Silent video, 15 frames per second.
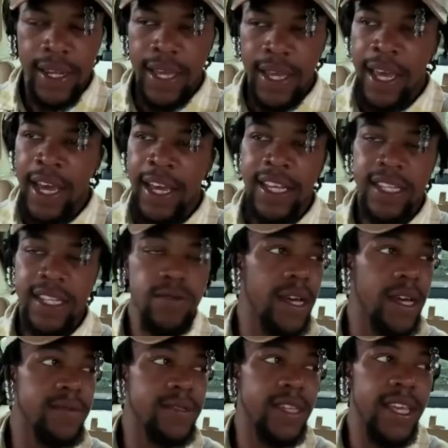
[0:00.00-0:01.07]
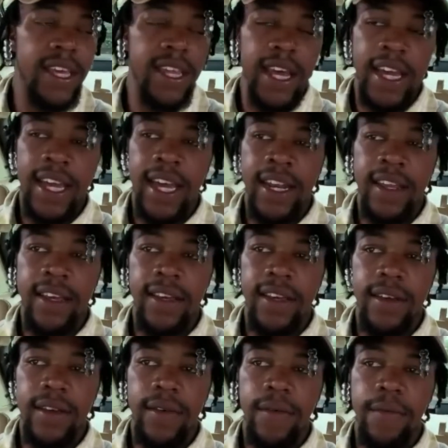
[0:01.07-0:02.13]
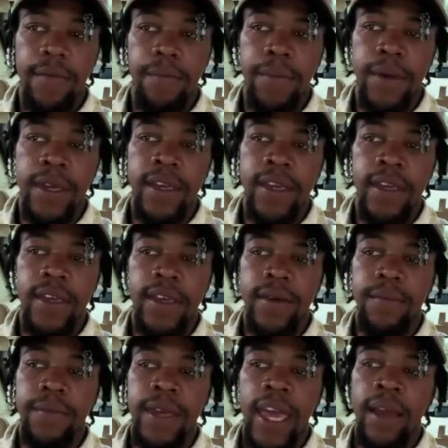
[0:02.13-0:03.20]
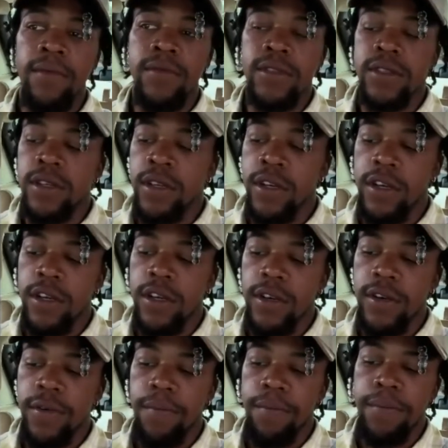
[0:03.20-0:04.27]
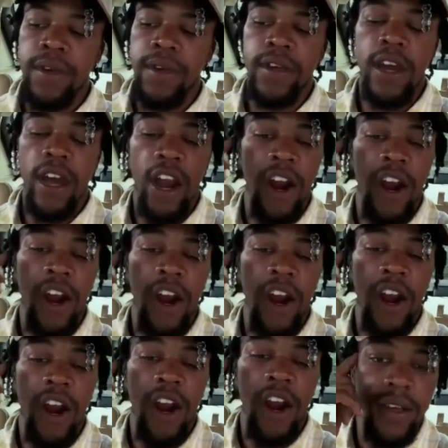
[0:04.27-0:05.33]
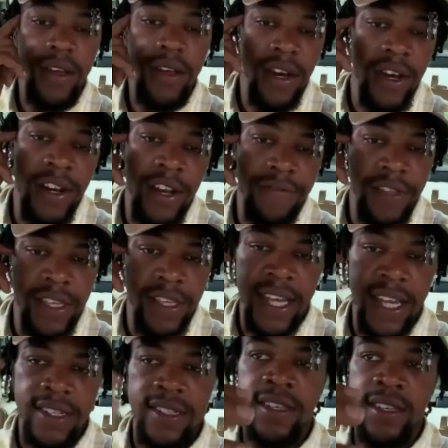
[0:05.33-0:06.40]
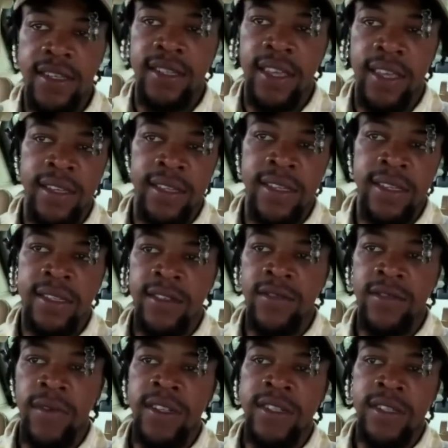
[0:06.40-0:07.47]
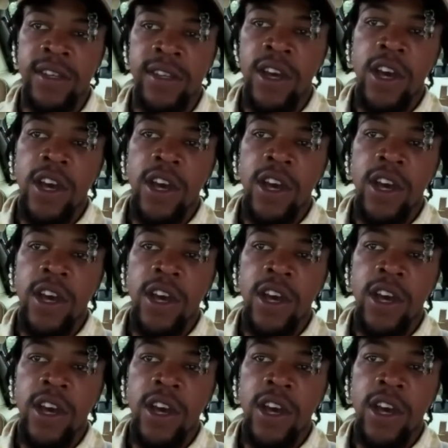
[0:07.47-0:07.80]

I guess what I'm saying, I gotta be able to be coherent enough to catch these things, these situations,